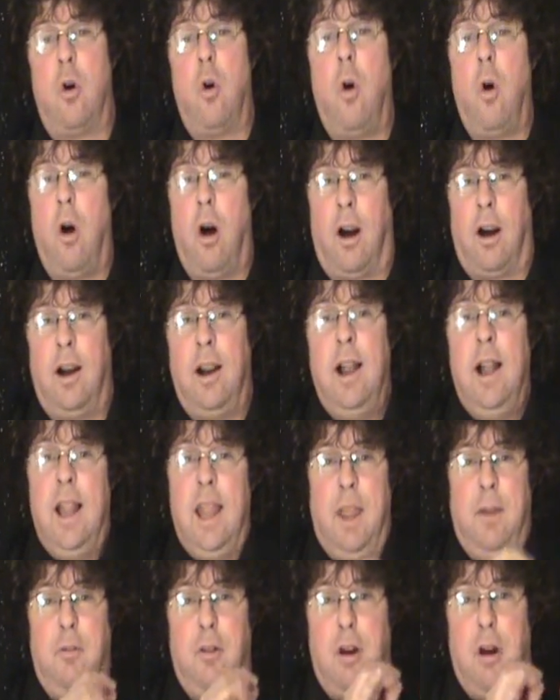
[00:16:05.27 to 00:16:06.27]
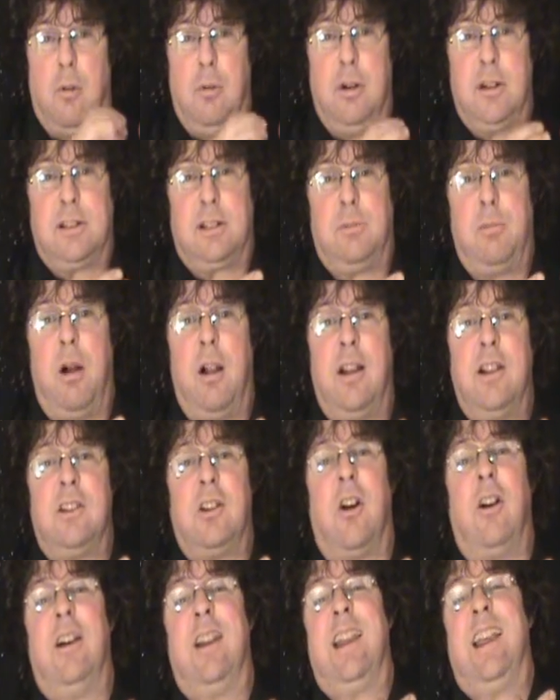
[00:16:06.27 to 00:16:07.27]
Or, if you go real small, it's
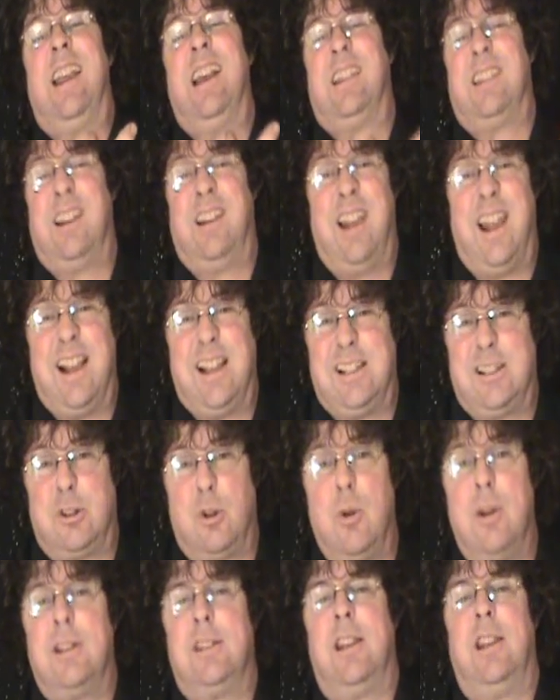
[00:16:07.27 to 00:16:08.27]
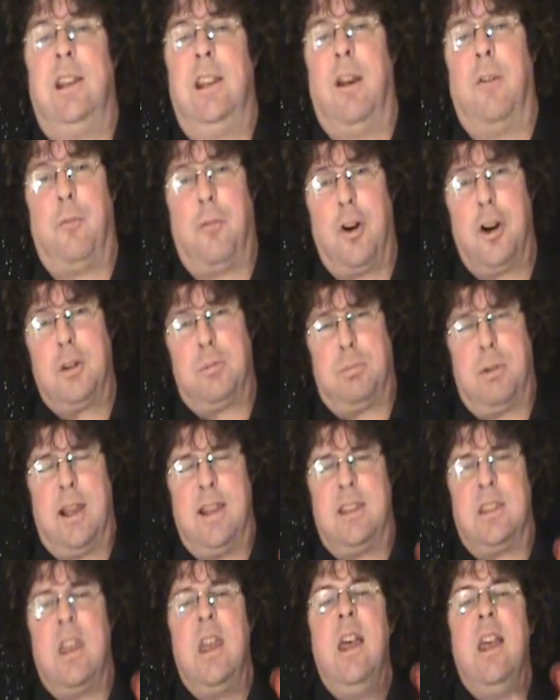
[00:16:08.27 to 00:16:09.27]
hard to get the legs twisted in the first
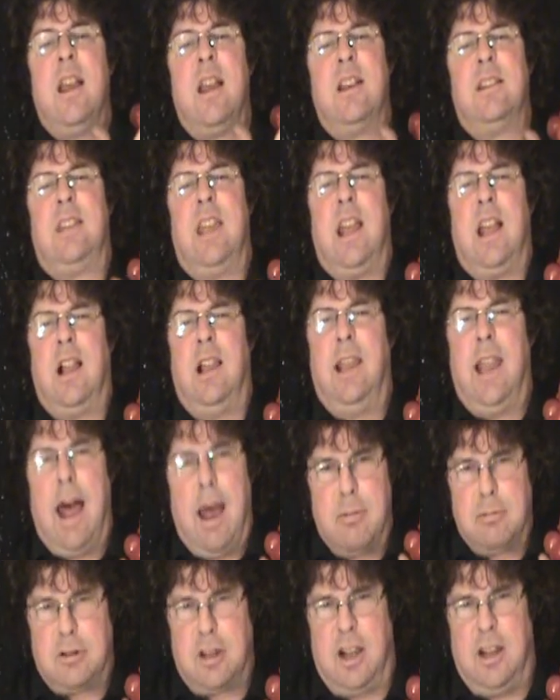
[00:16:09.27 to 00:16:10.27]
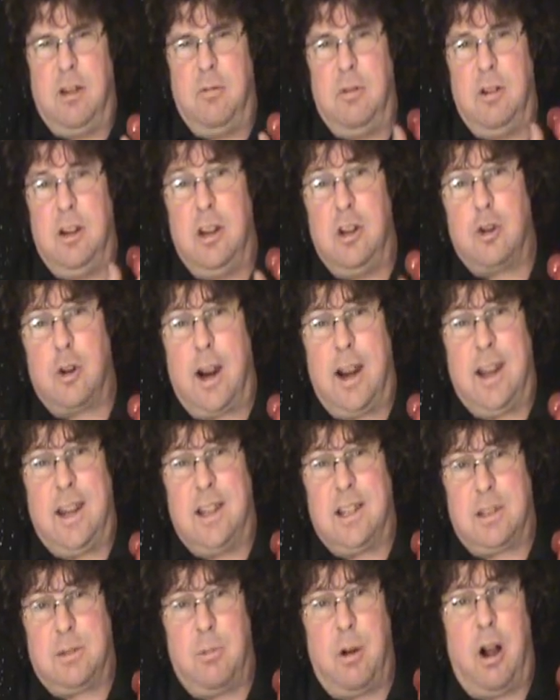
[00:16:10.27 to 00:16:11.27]
place because they collapse on you when you try to
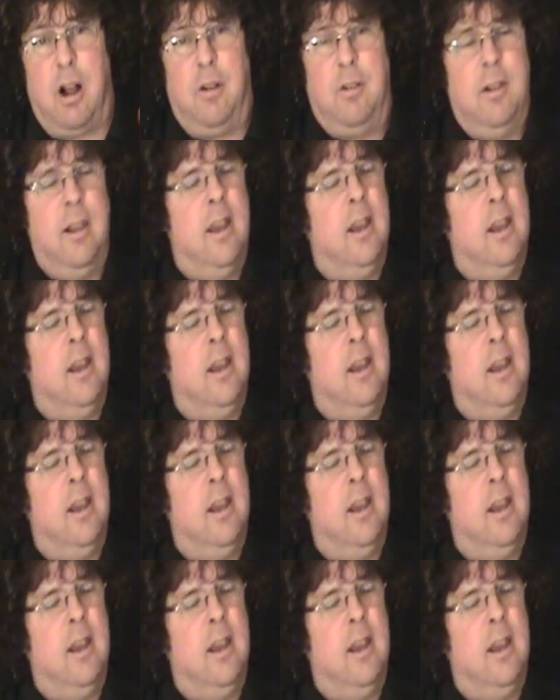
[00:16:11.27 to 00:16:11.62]
get small.